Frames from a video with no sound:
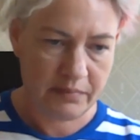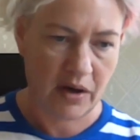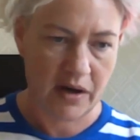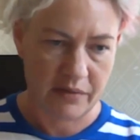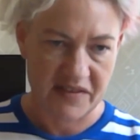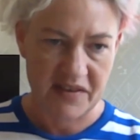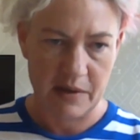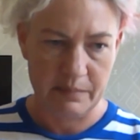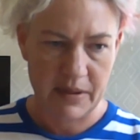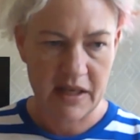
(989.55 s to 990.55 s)
buyer is going
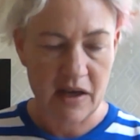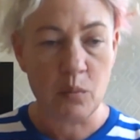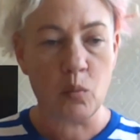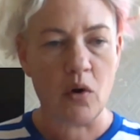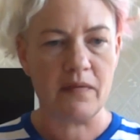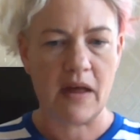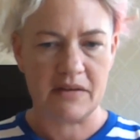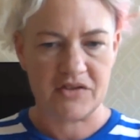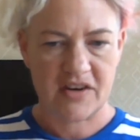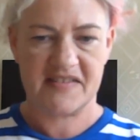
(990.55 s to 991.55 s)
to be and what
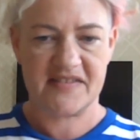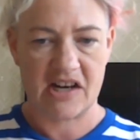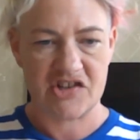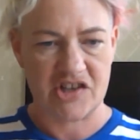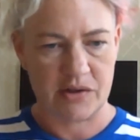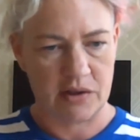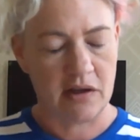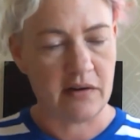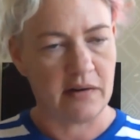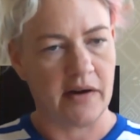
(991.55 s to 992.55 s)
that transaction could
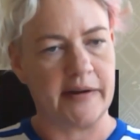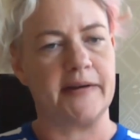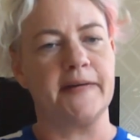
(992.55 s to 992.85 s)
look like.